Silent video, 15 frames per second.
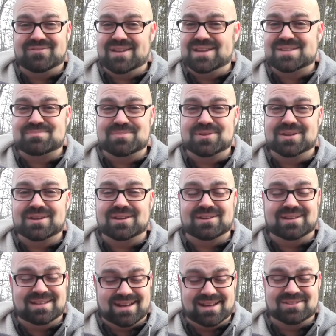Facebook
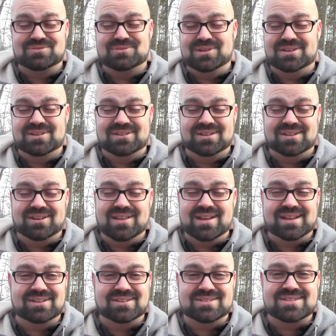and er, on Twitter and all
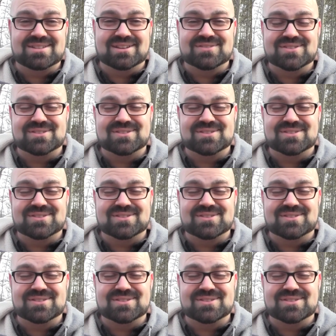that good stuff.